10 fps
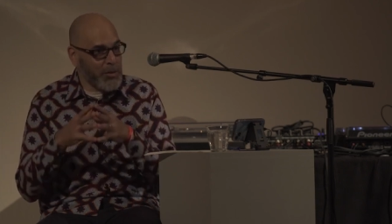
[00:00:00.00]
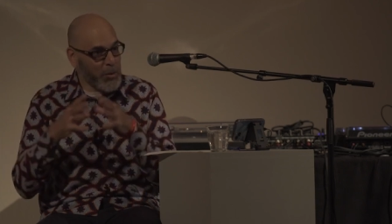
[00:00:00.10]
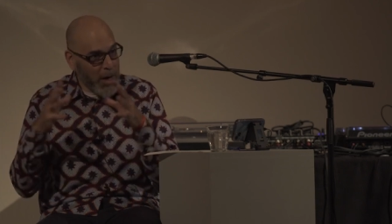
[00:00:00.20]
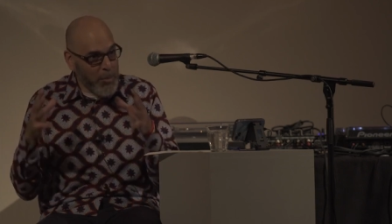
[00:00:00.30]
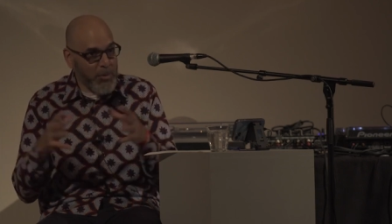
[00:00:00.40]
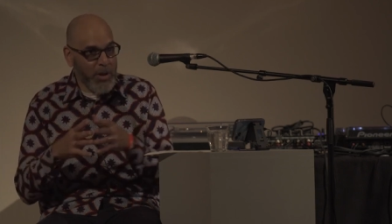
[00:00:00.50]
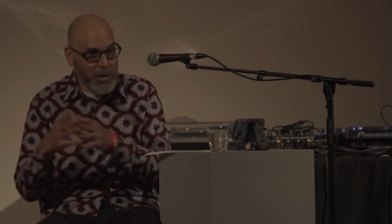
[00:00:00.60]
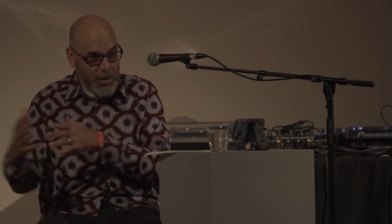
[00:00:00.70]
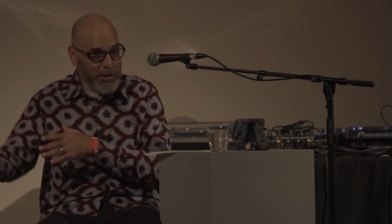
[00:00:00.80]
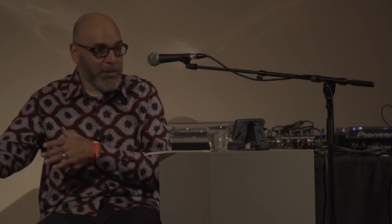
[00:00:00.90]
to
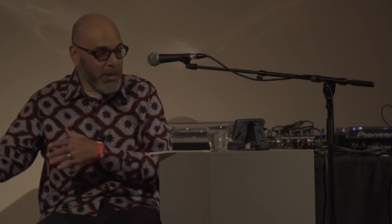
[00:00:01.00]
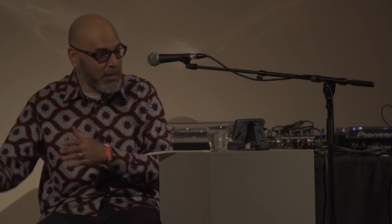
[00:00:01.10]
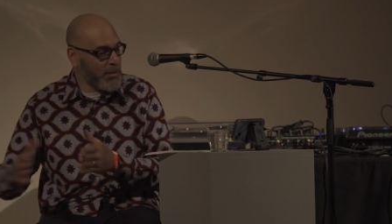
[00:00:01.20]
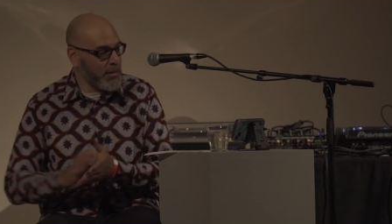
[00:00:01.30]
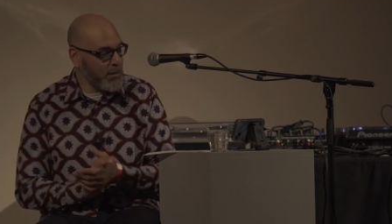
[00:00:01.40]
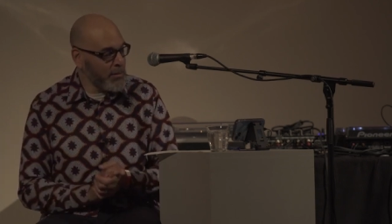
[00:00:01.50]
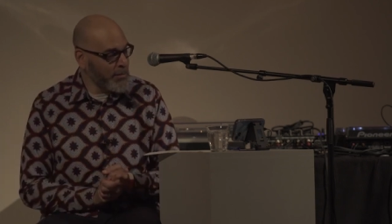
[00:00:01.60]
operate under its...